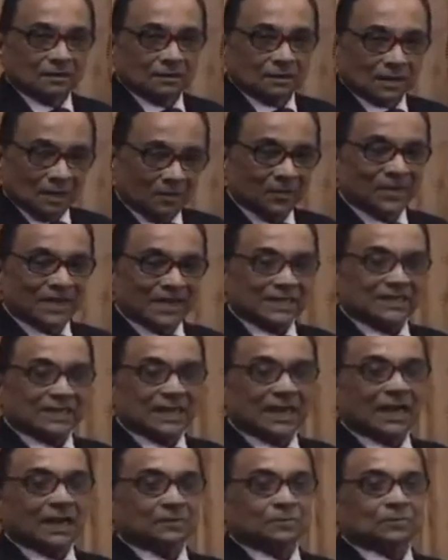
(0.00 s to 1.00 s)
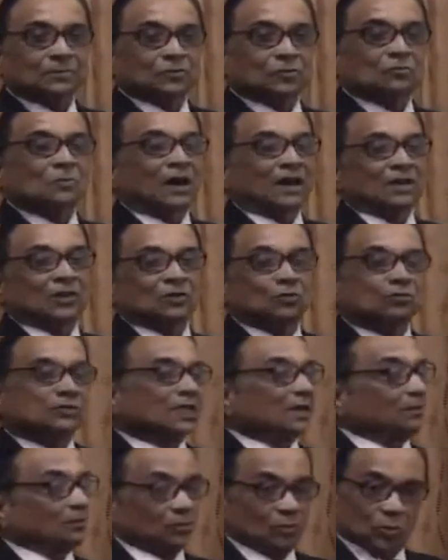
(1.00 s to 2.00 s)
combination of two molecules
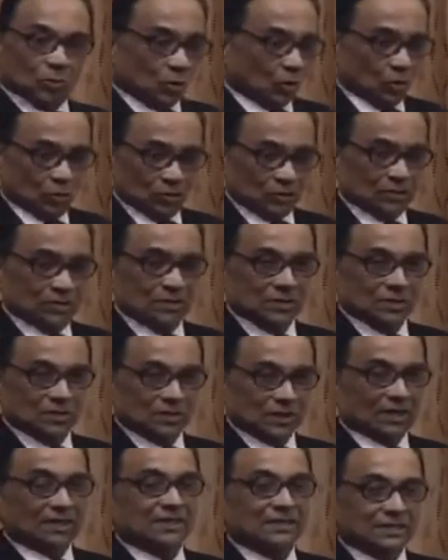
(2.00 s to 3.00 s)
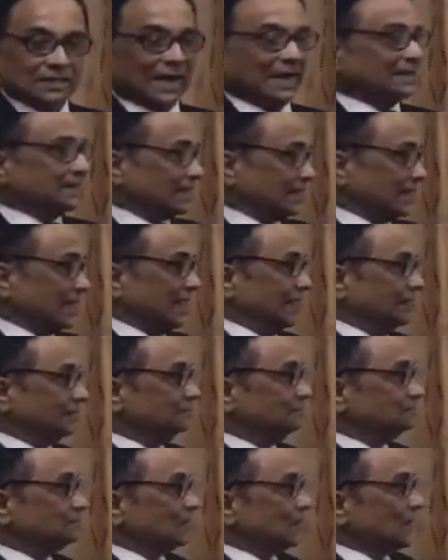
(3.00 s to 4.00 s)
of glucose that is disaccharide
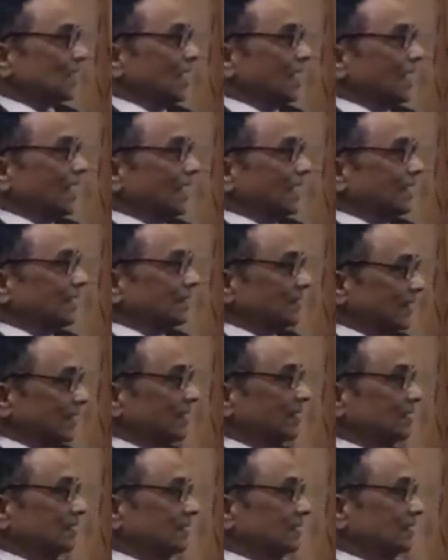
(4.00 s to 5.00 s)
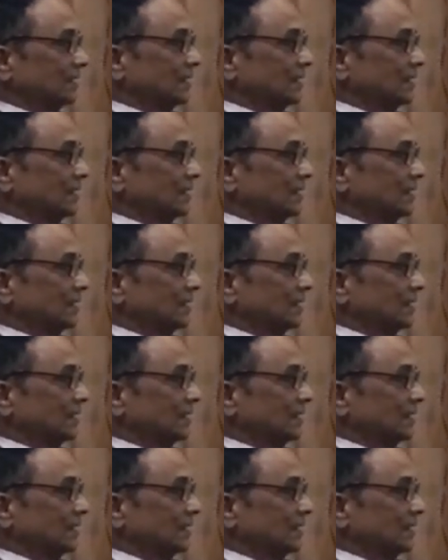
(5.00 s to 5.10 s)
and then